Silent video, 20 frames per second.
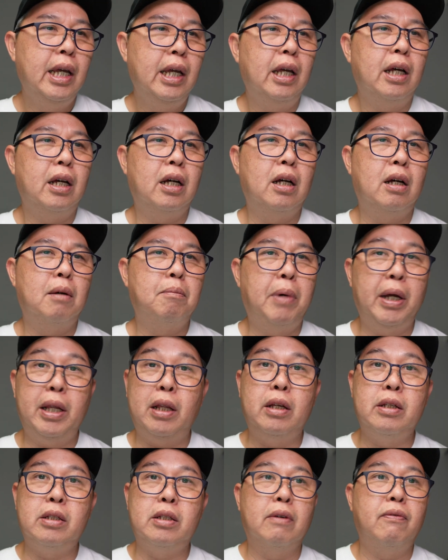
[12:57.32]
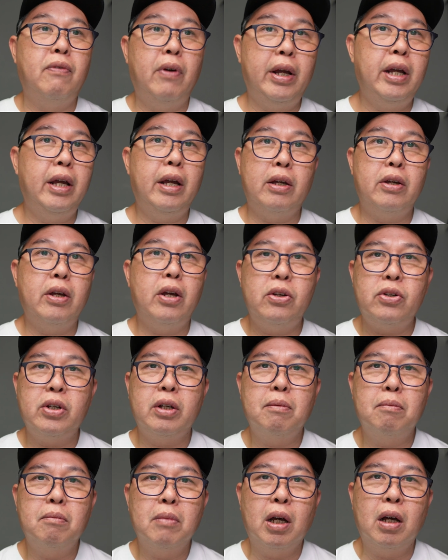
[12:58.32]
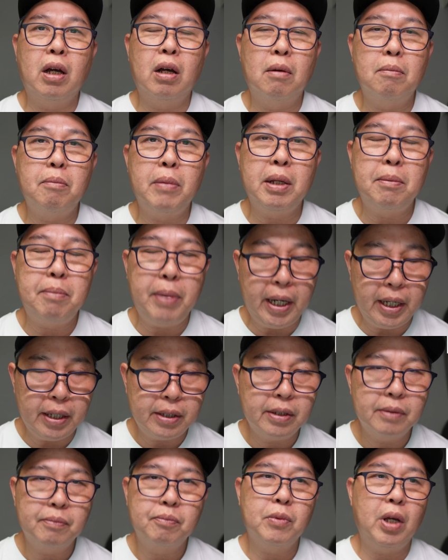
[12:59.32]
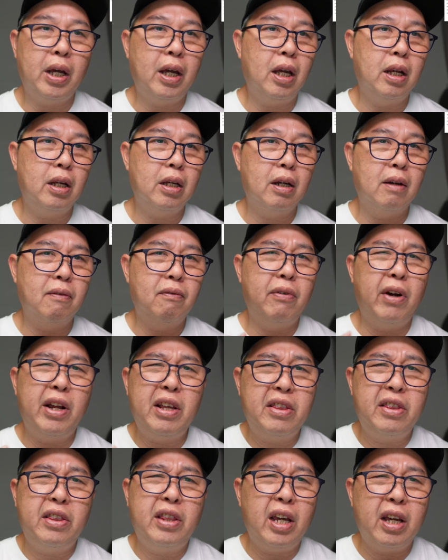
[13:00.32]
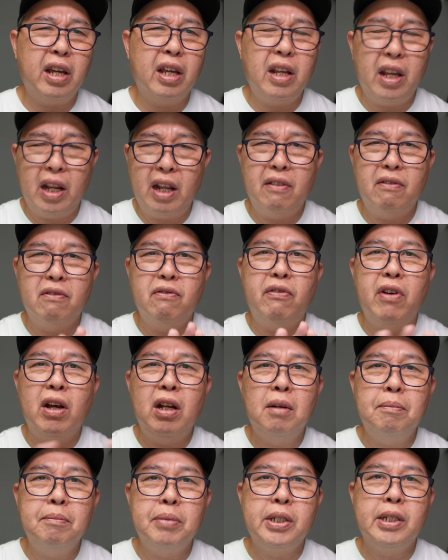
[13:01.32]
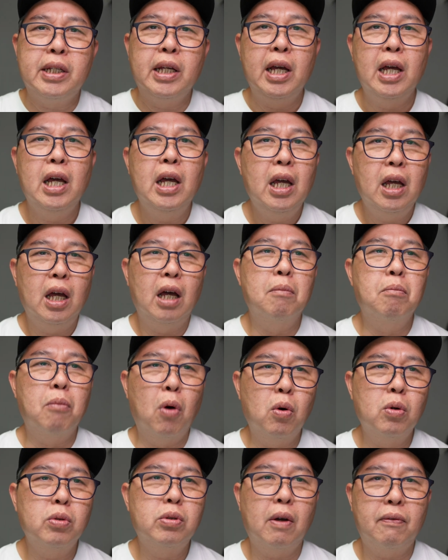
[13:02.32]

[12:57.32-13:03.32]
but it's a very engaging mid bass, and very thick, and it envelops most